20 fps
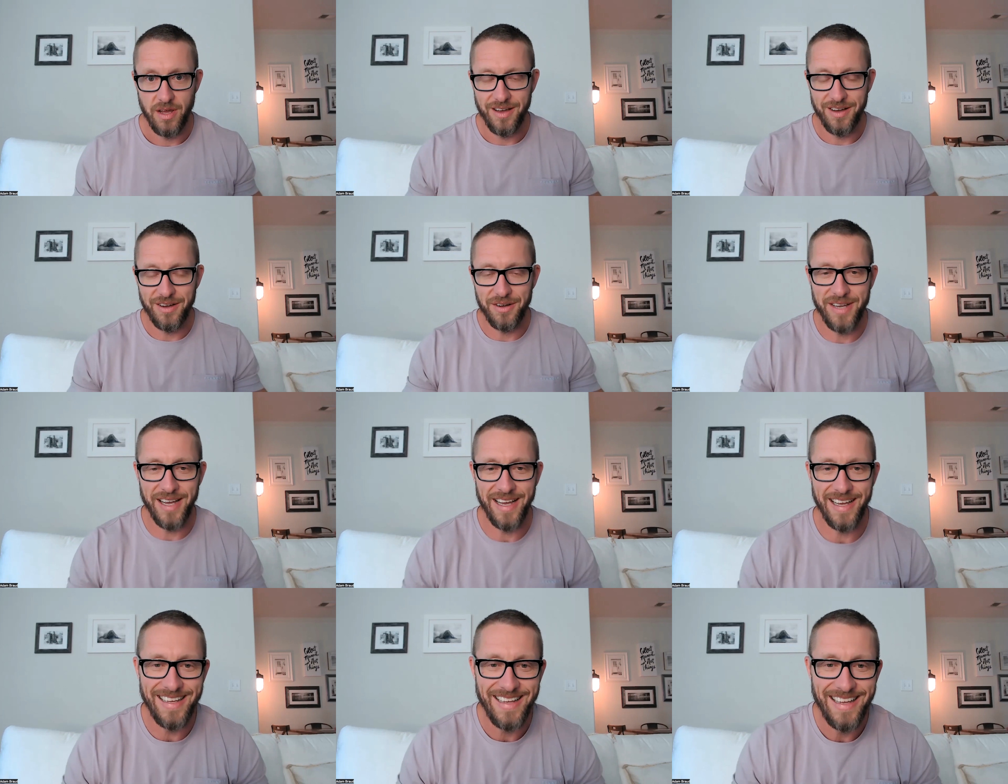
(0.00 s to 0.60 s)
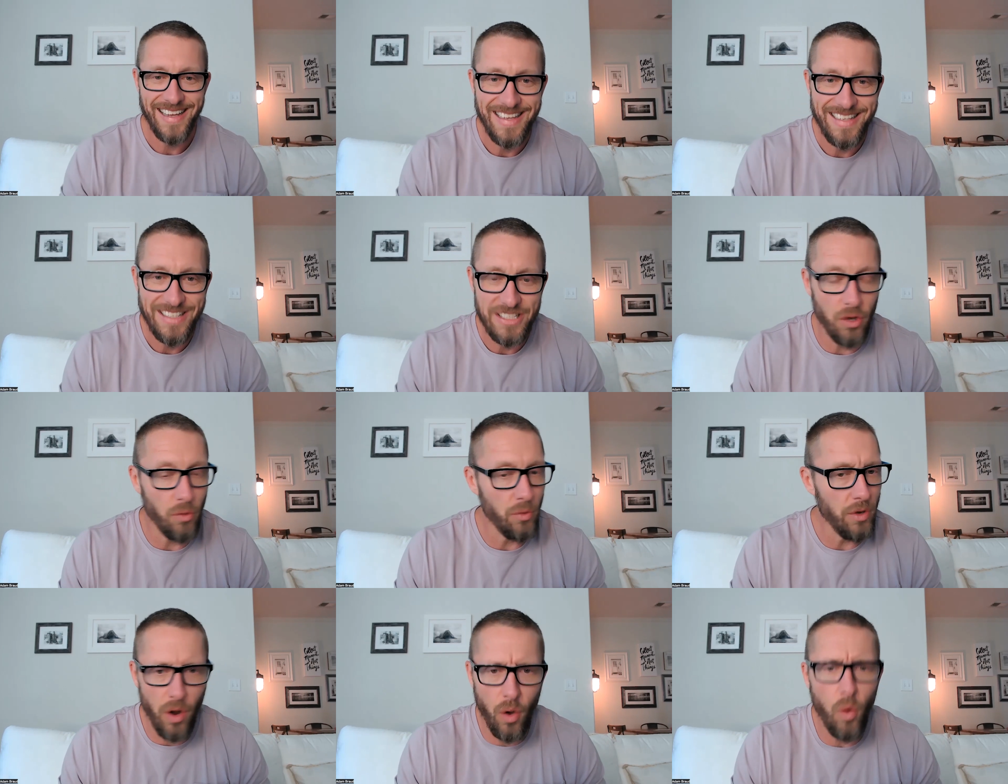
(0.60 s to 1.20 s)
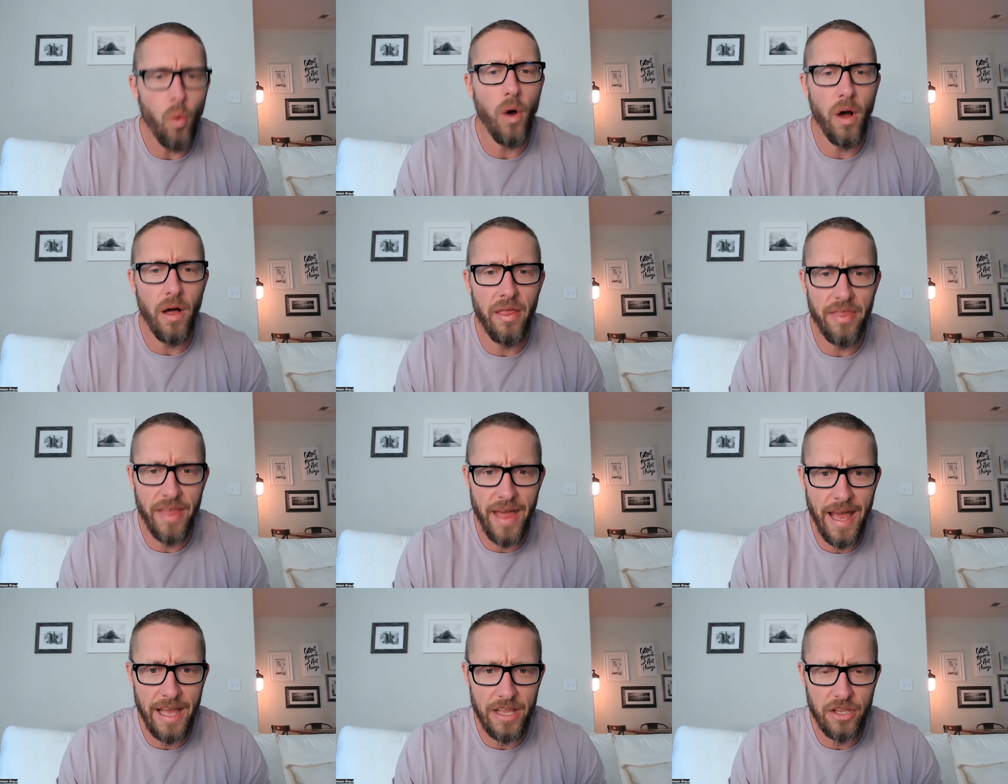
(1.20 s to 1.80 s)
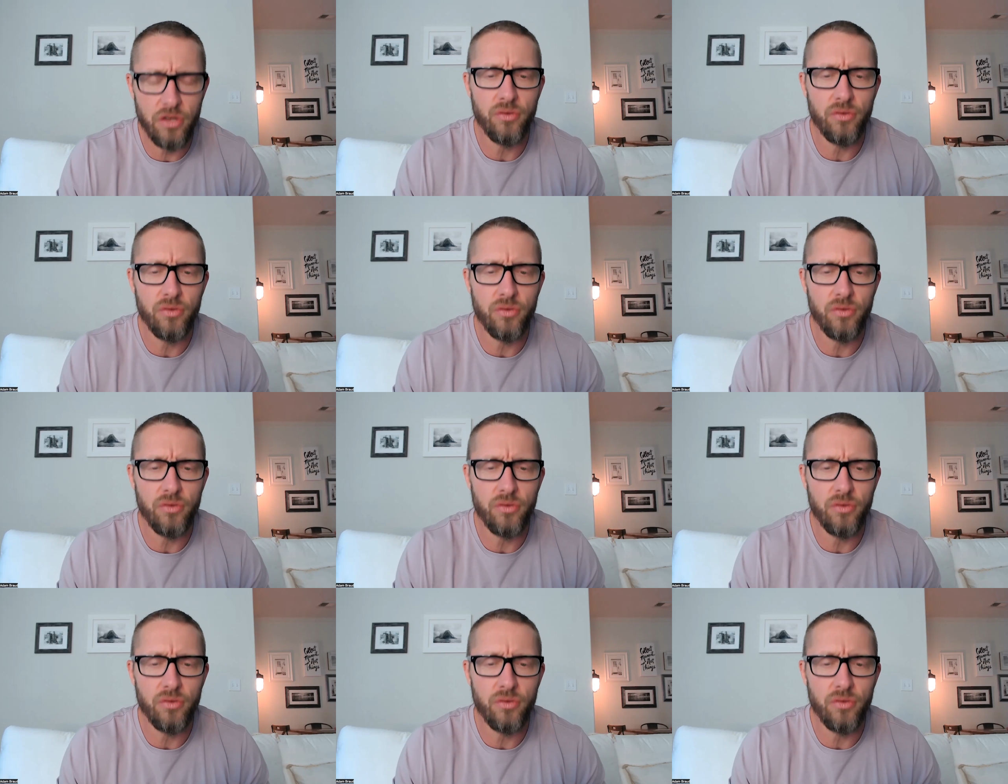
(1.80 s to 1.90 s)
Okay. So we don't want that.